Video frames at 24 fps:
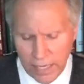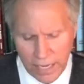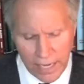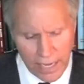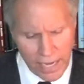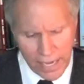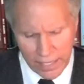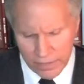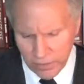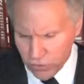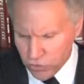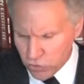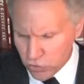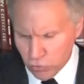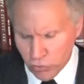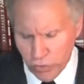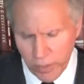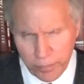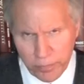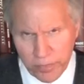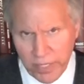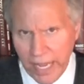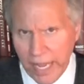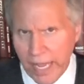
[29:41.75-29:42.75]
had the
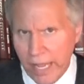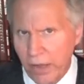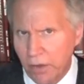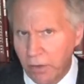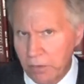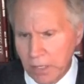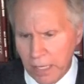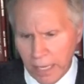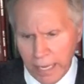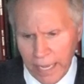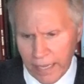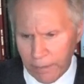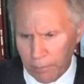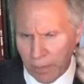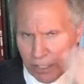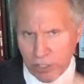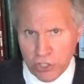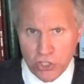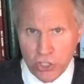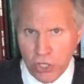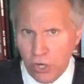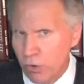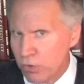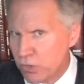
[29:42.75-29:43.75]
script down, I had my
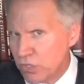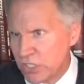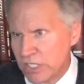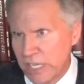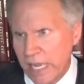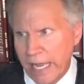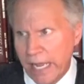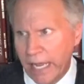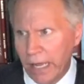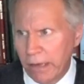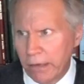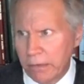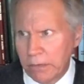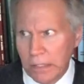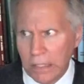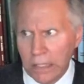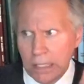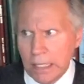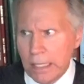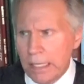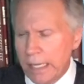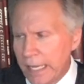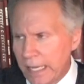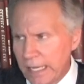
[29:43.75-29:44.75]
jokes down,
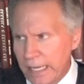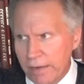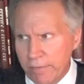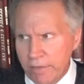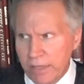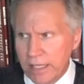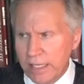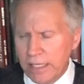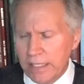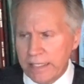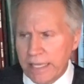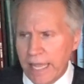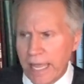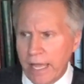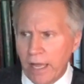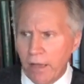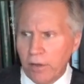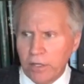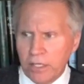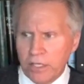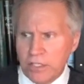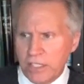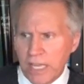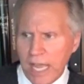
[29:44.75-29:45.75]
I had everything
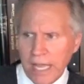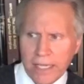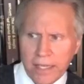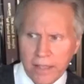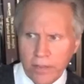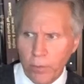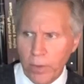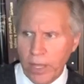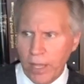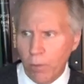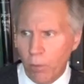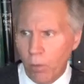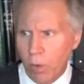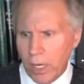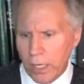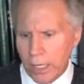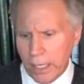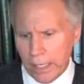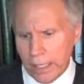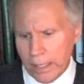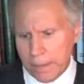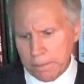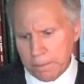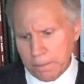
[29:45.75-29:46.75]
down exactly the way I
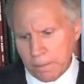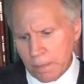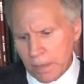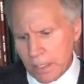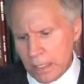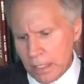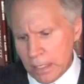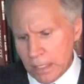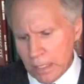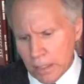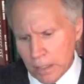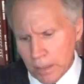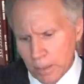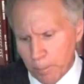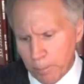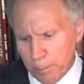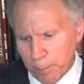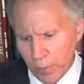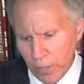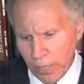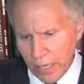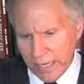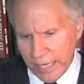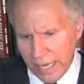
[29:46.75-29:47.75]
wanted it.
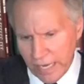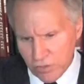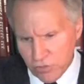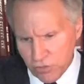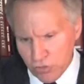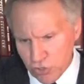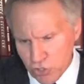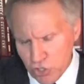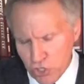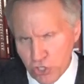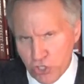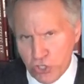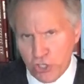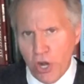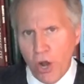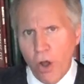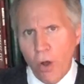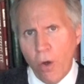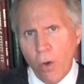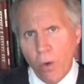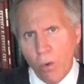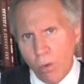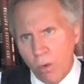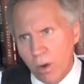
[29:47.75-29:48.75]
But as the
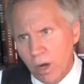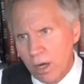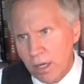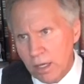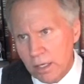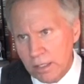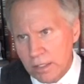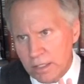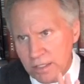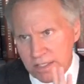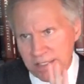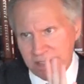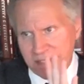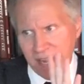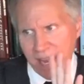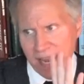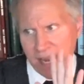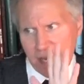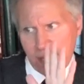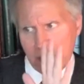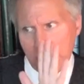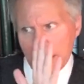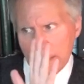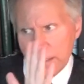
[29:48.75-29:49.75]
show
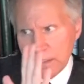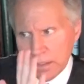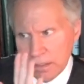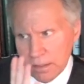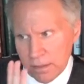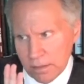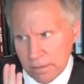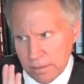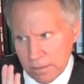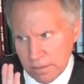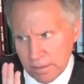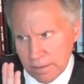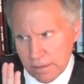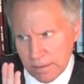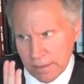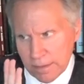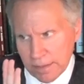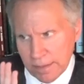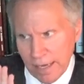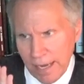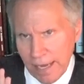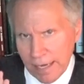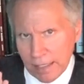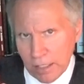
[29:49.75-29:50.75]
date
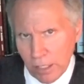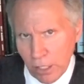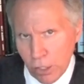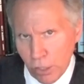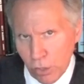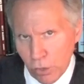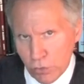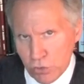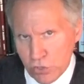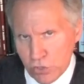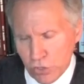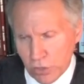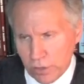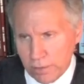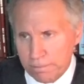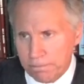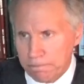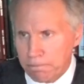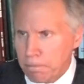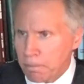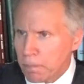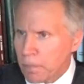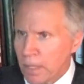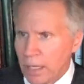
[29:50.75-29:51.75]
got closer,
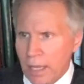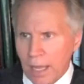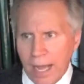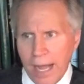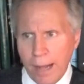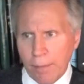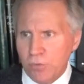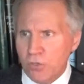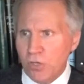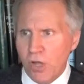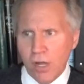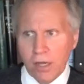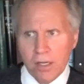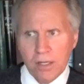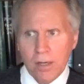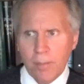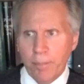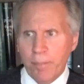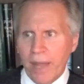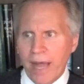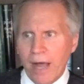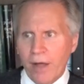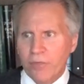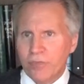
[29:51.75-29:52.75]
I'm talking
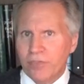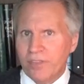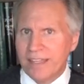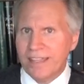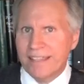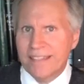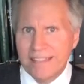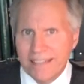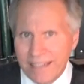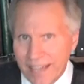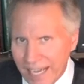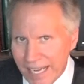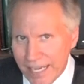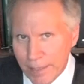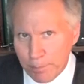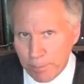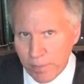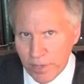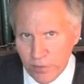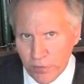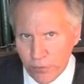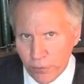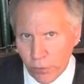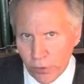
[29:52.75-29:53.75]
about the night
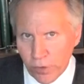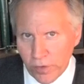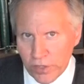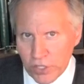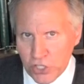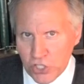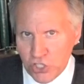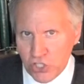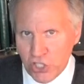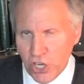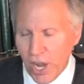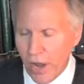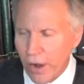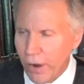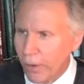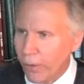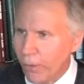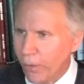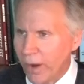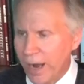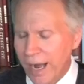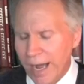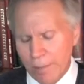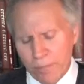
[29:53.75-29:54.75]
before the
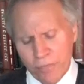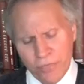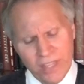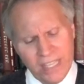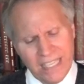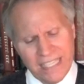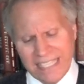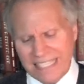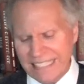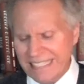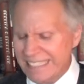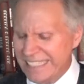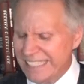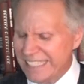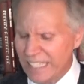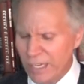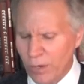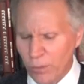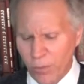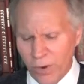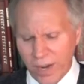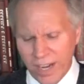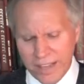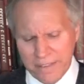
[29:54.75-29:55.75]
show, I'm thinking, you
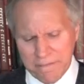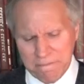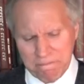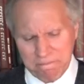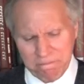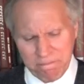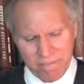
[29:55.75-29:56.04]
know what?